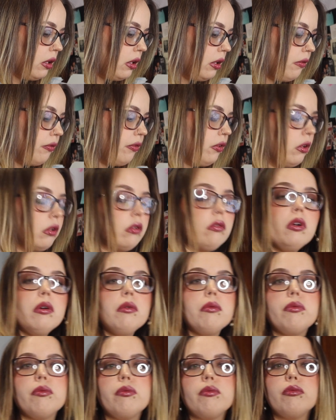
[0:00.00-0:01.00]
If
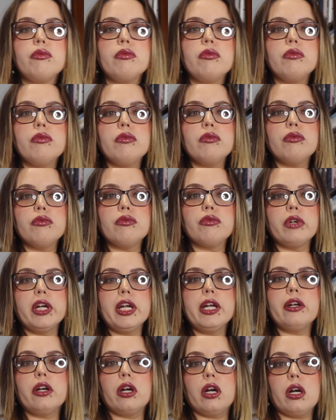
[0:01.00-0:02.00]
you're a
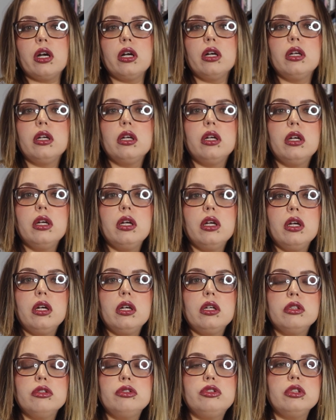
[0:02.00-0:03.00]
reader,
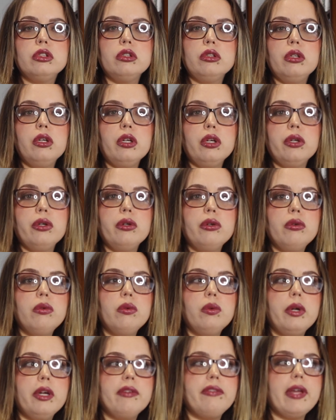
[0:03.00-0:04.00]

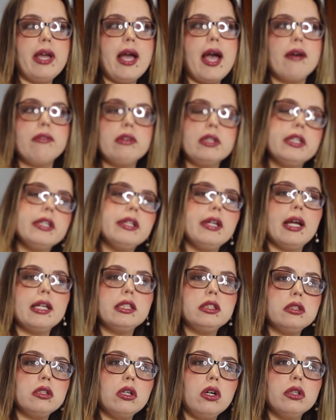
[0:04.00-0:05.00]
if they have a
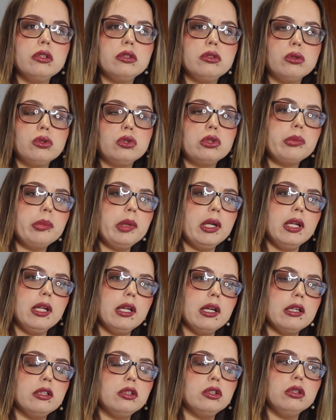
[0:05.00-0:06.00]
connect on social
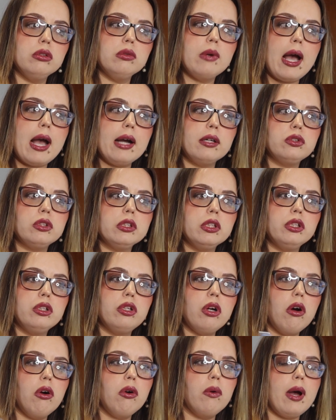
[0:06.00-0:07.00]
media, do you actually
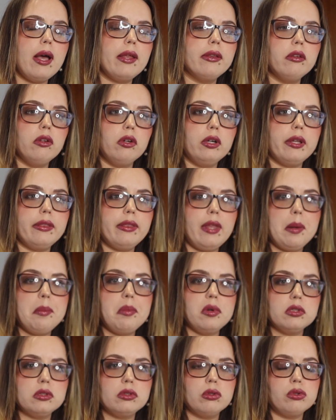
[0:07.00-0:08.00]
go and look at
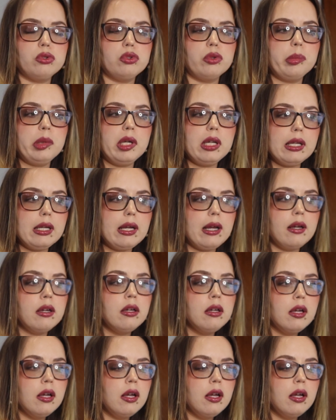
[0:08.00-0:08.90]
them on social media?